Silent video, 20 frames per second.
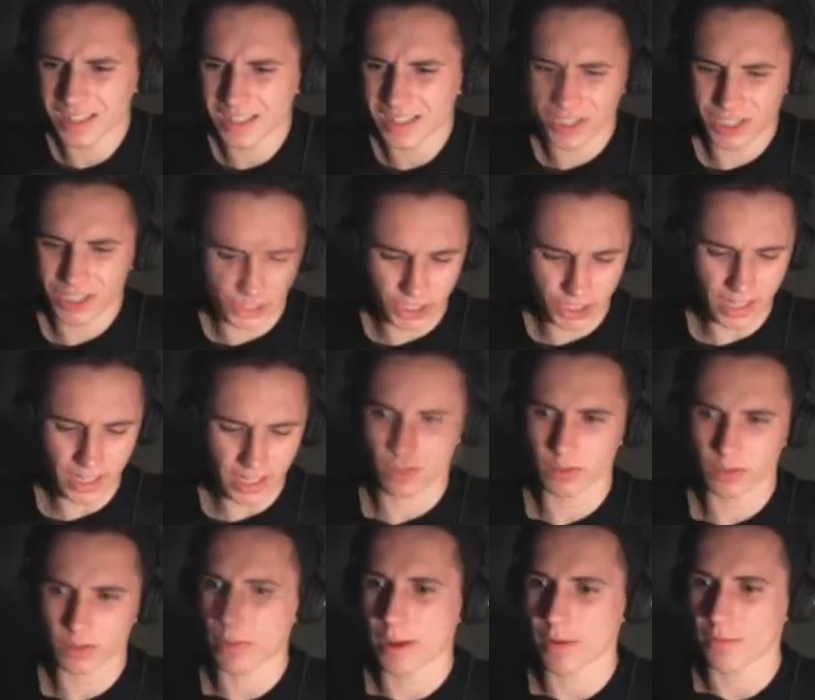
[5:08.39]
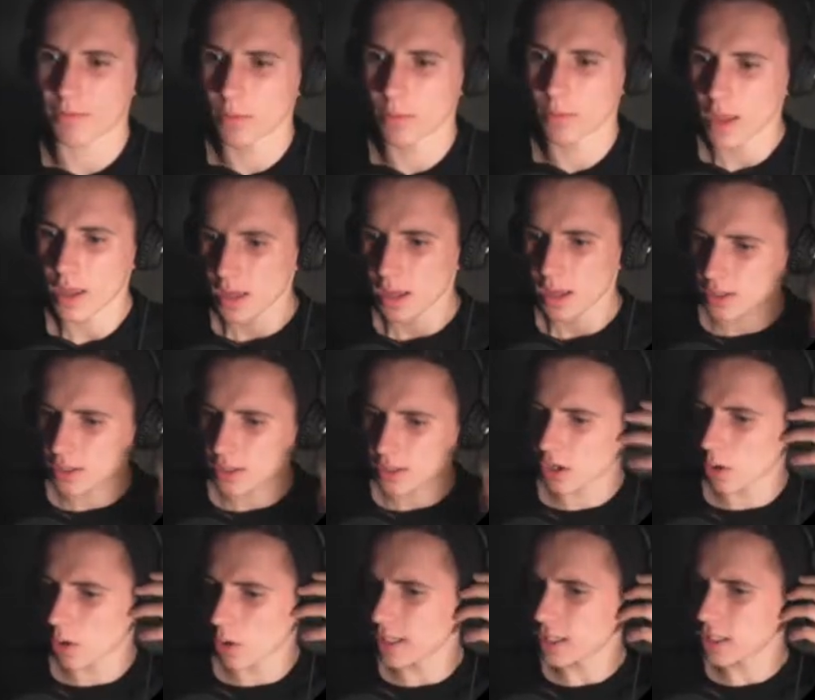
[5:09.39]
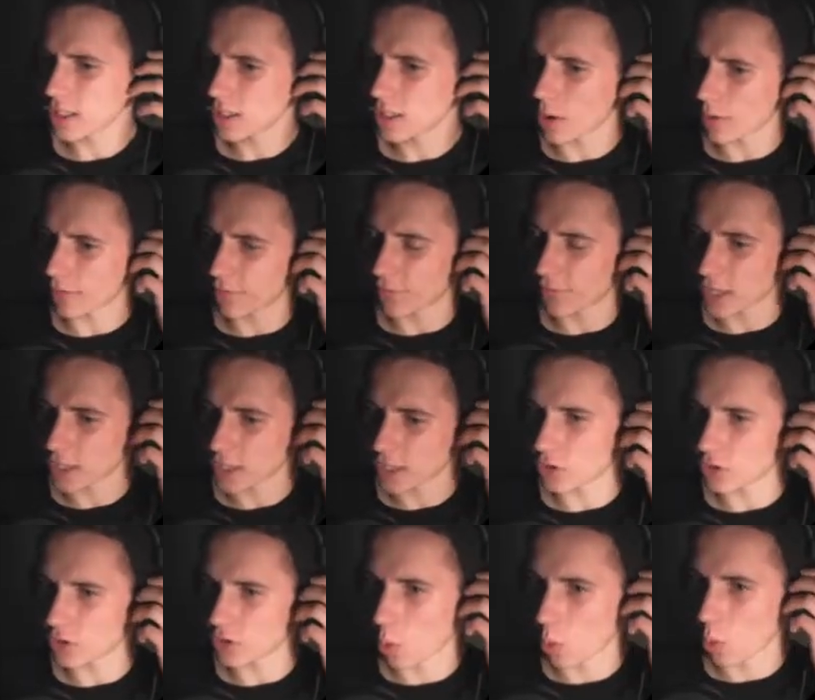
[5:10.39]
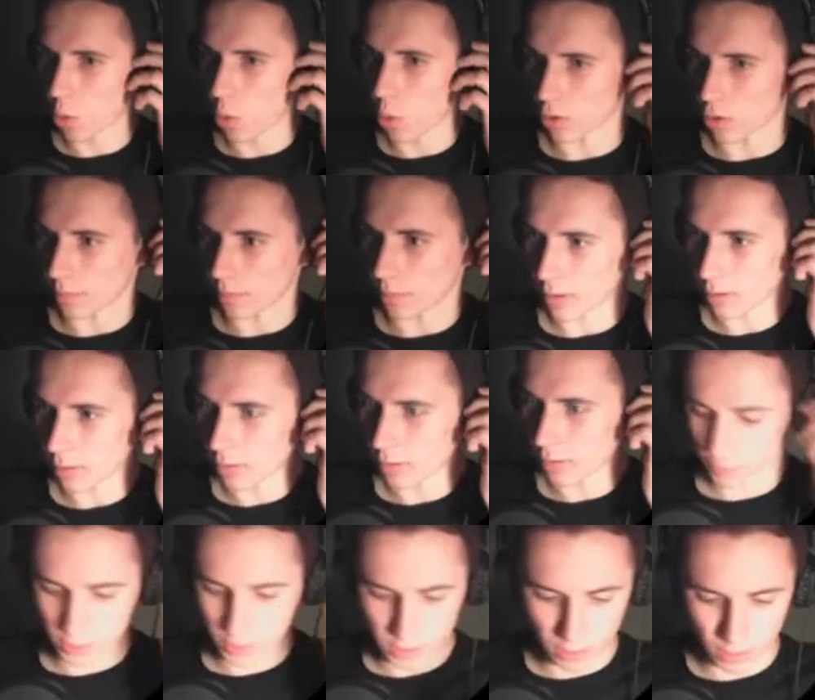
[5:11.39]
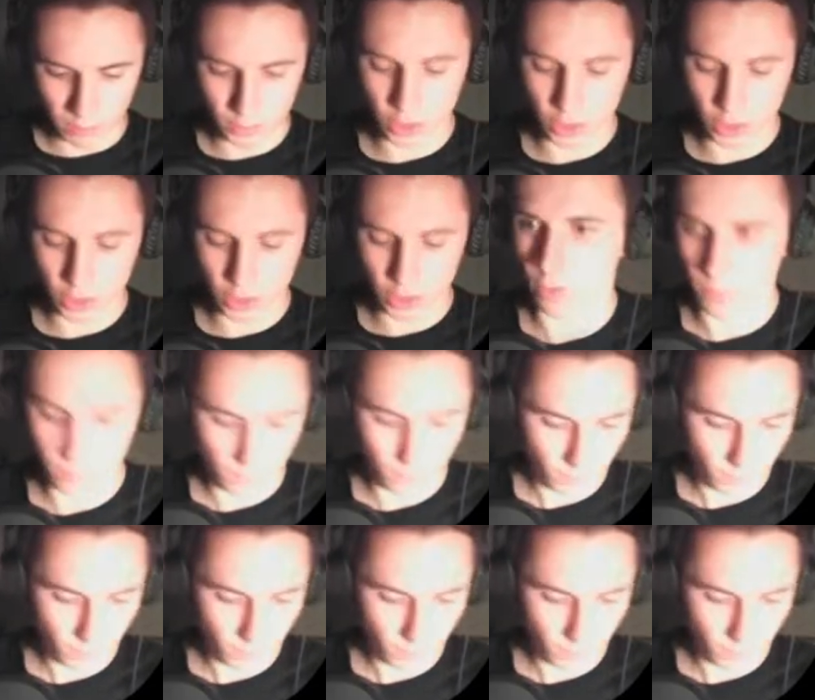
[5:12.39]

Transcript: Shit, that was painful. So we need to go and find an orb of some sort.